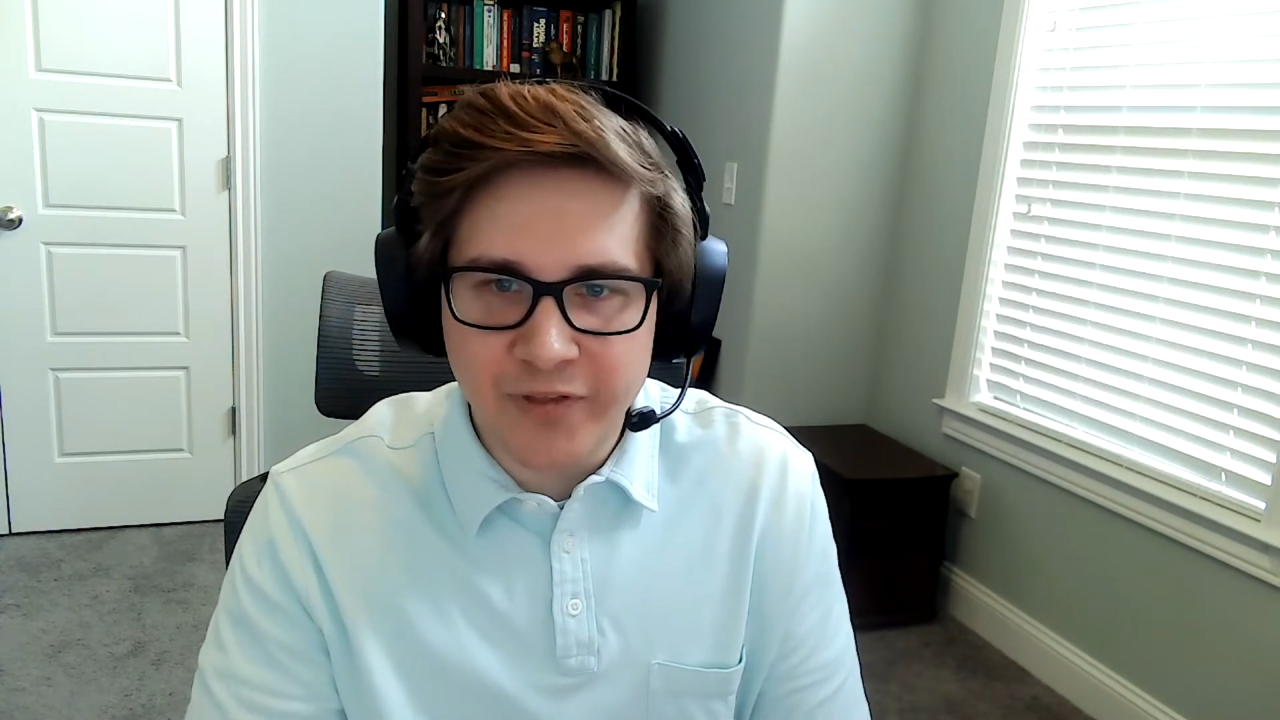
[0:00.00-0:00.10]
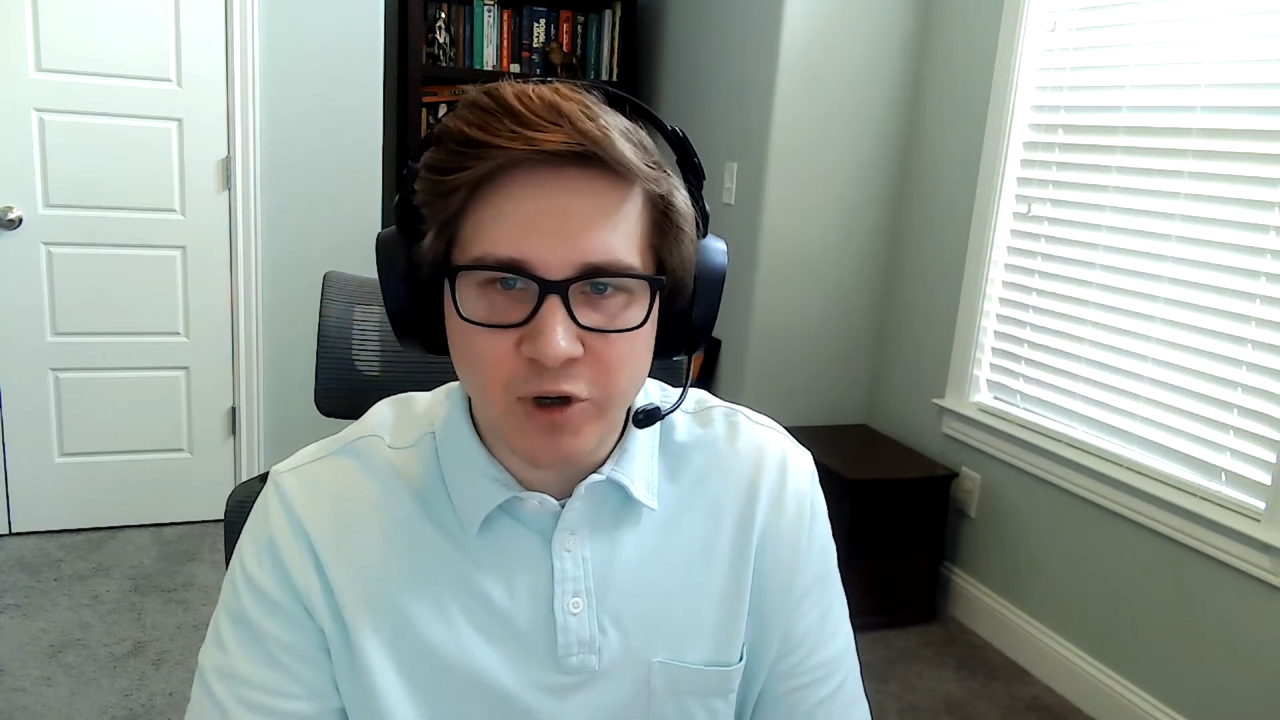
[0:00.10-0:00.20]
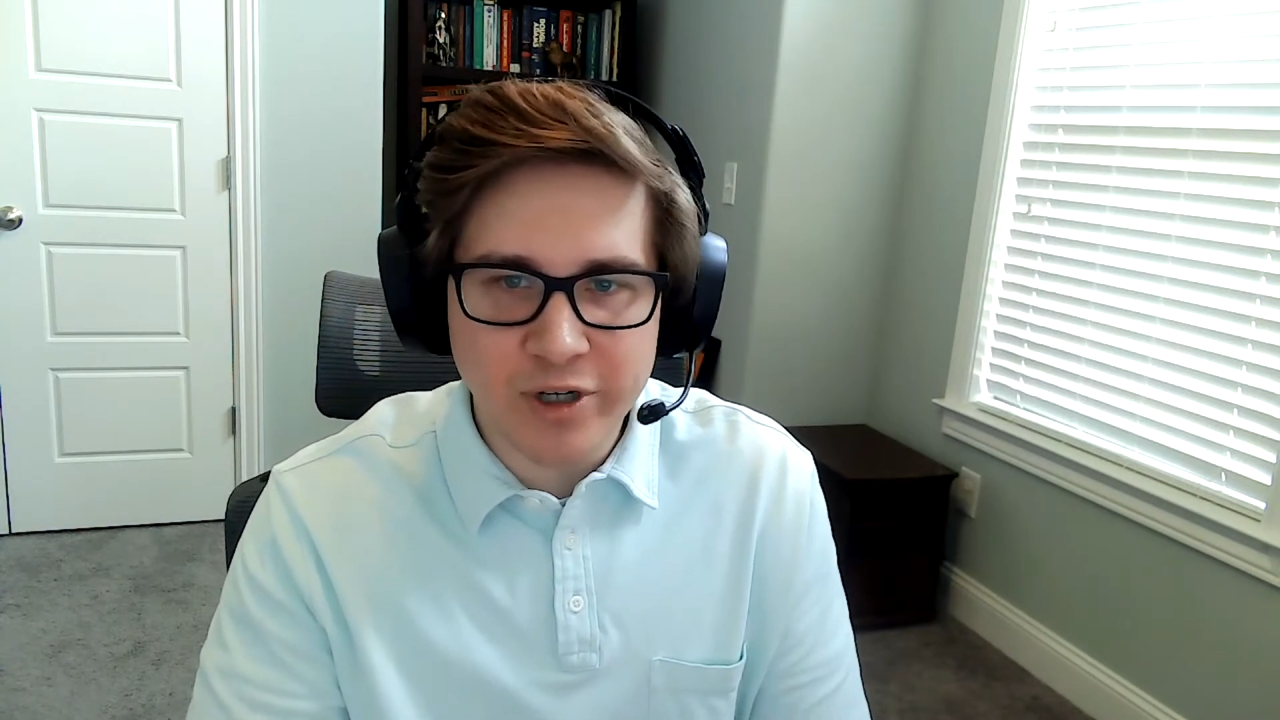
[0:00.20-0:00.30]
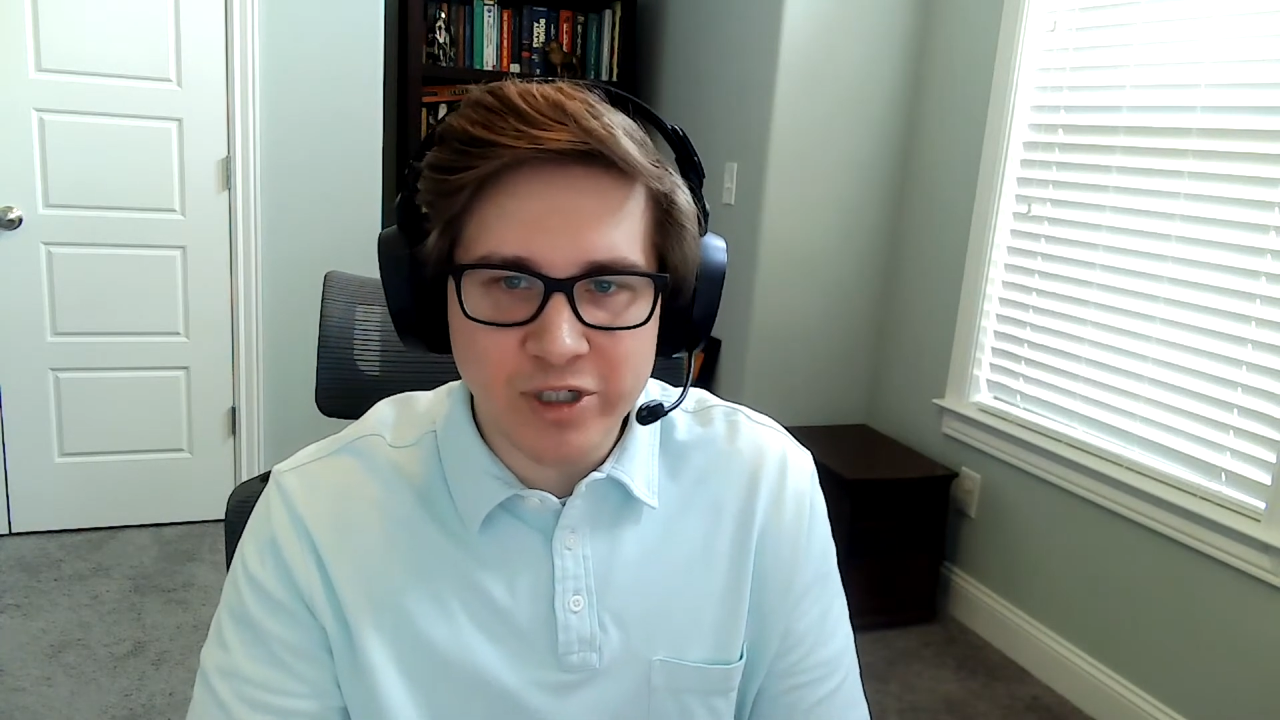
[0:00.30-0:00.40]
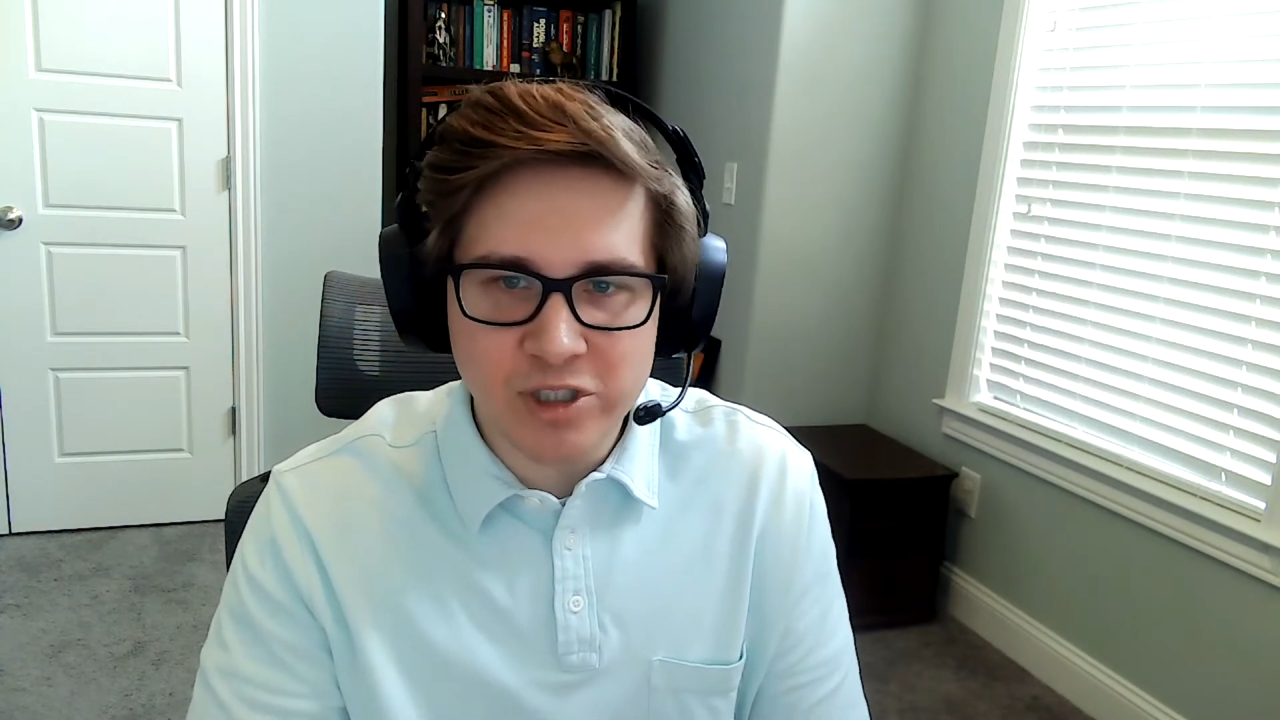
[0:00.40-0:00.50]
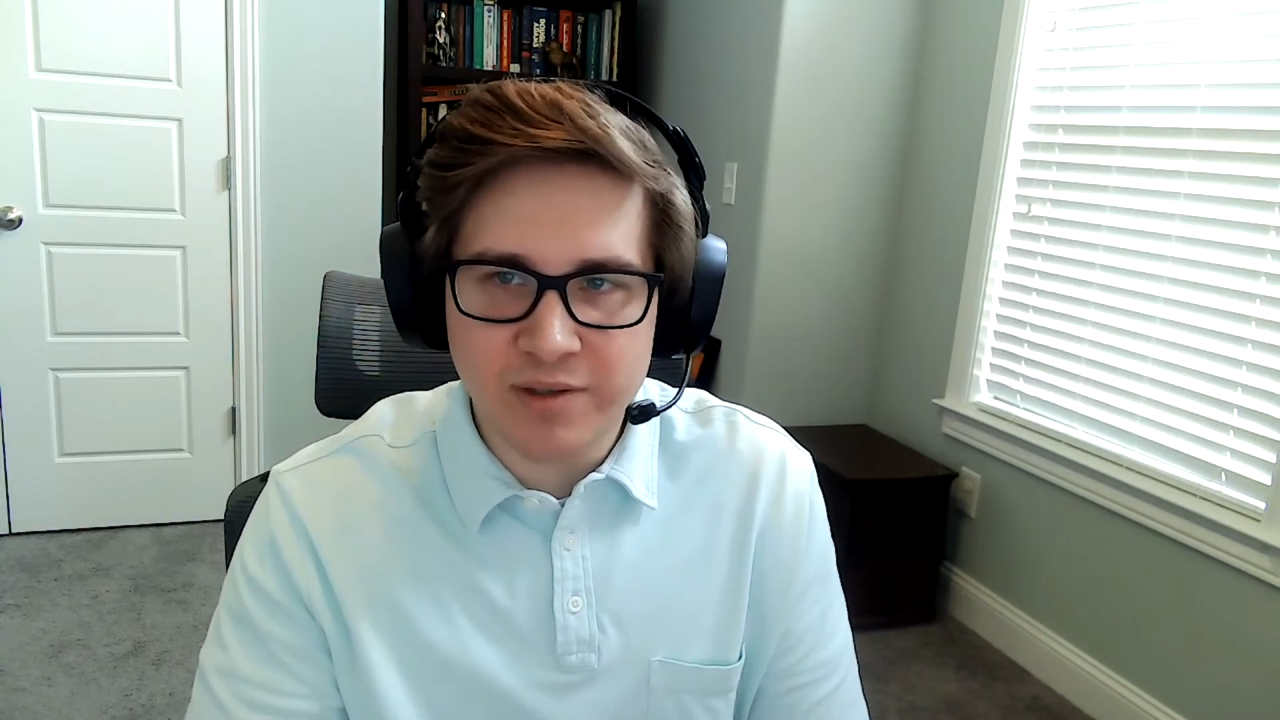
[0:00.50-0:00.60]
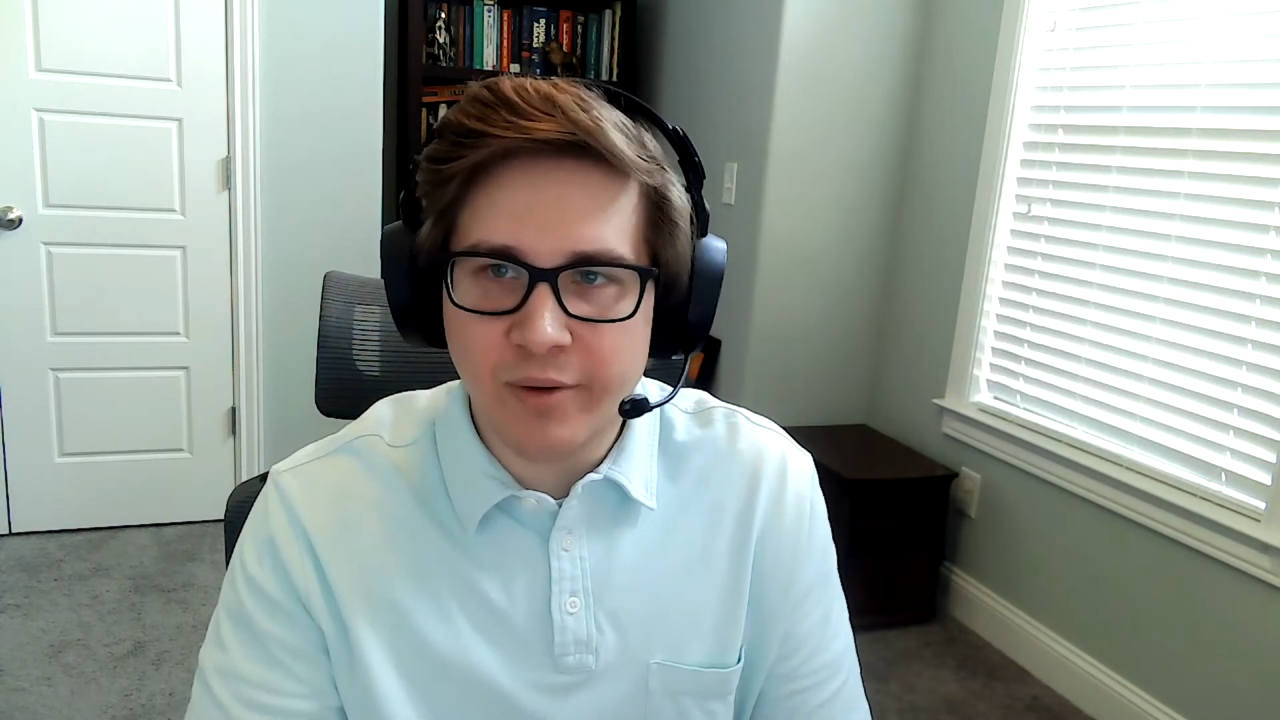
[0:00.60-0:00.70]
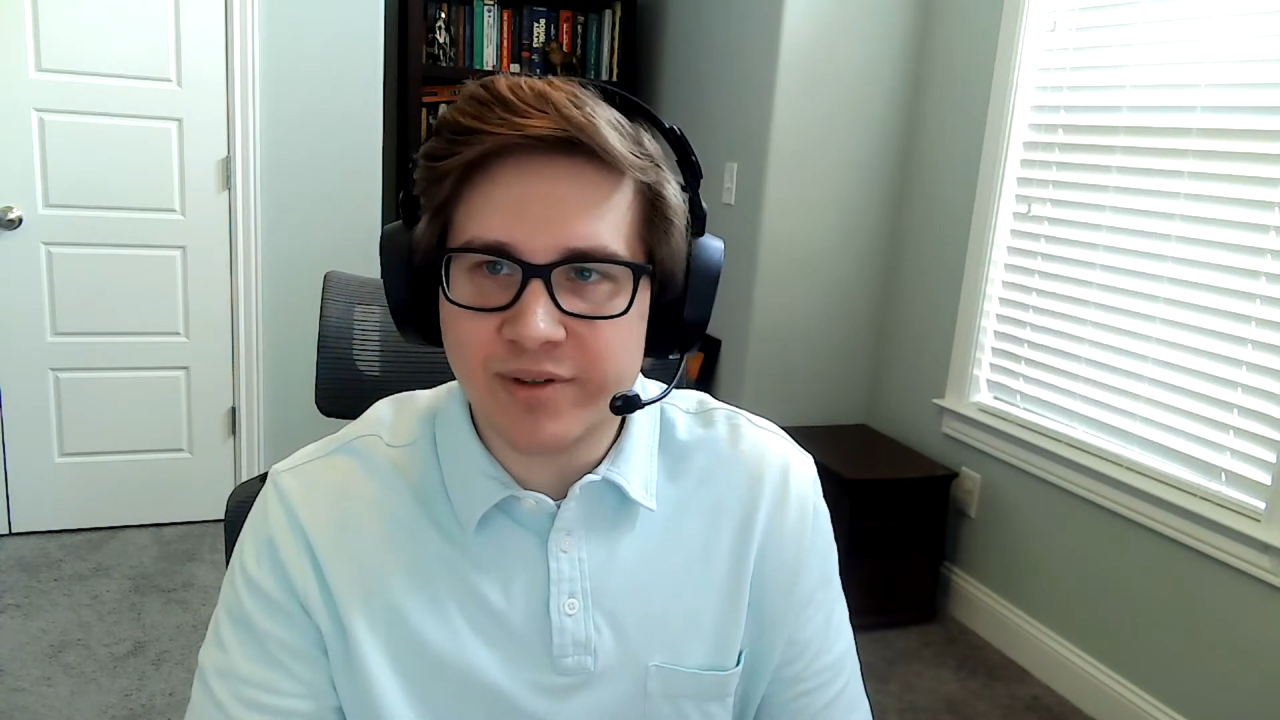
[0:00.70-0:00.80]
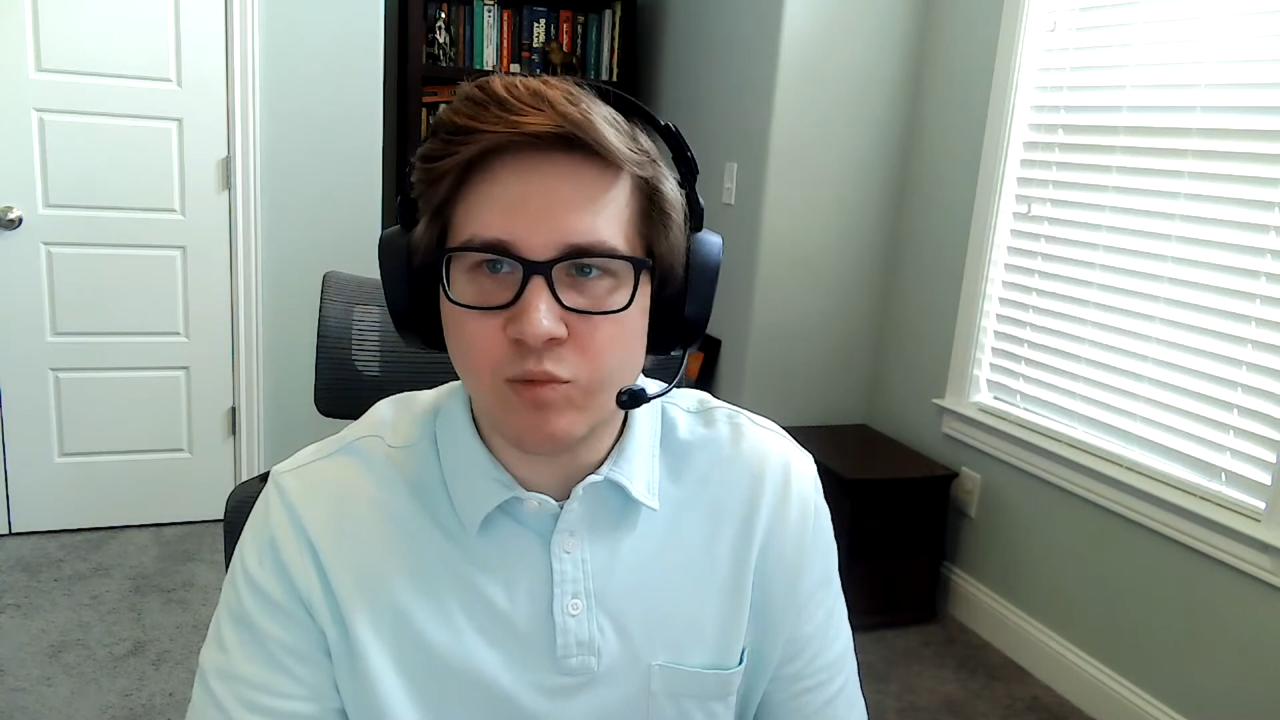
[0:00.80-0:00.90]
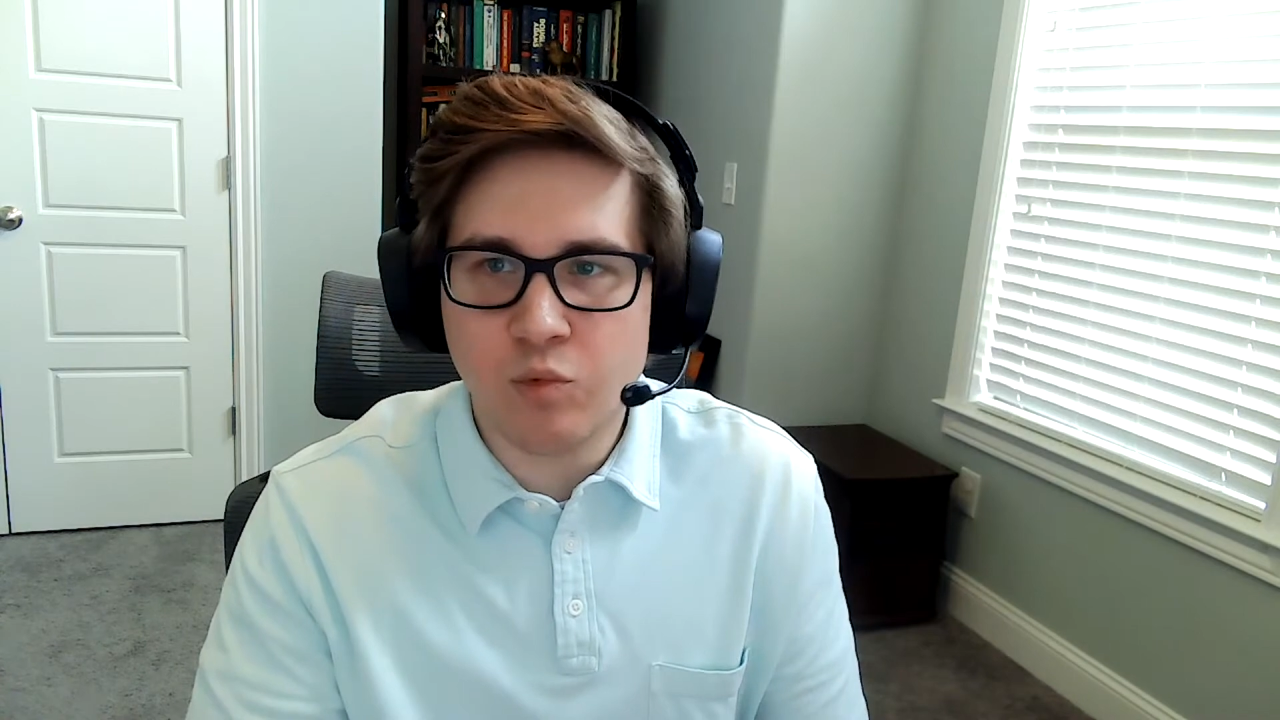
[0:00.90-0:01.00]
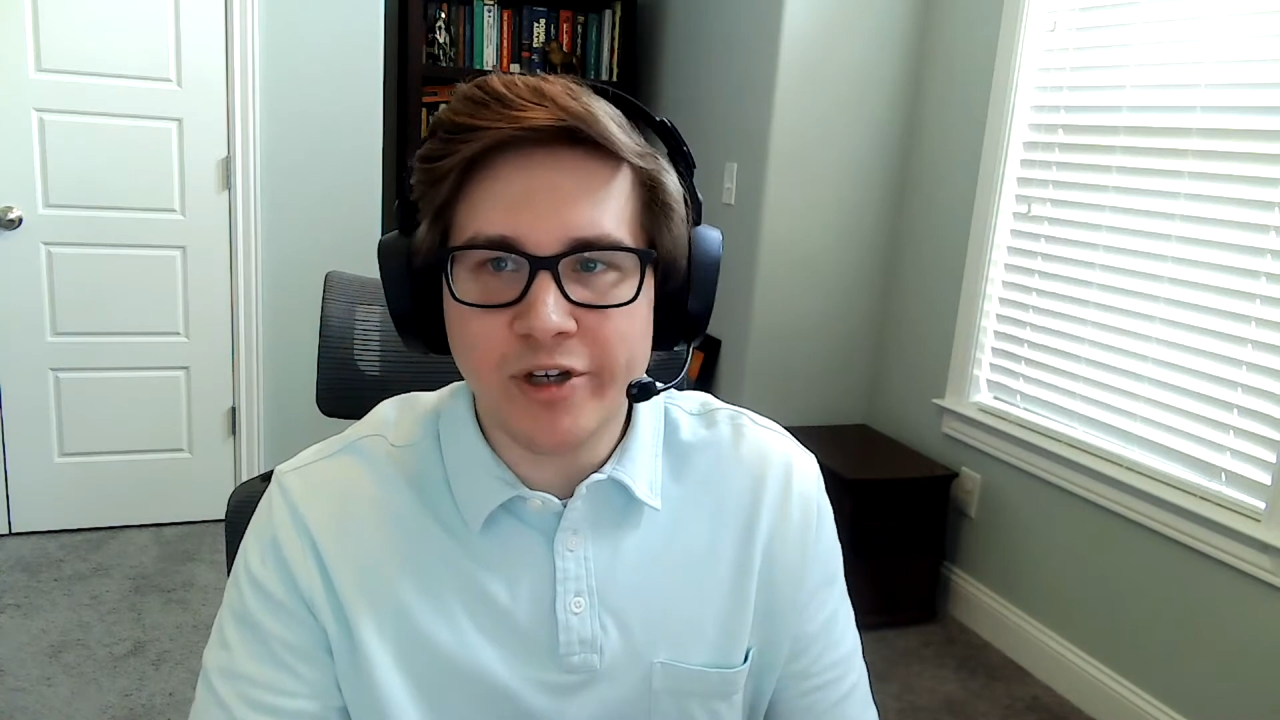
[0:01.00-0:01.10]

but the question is always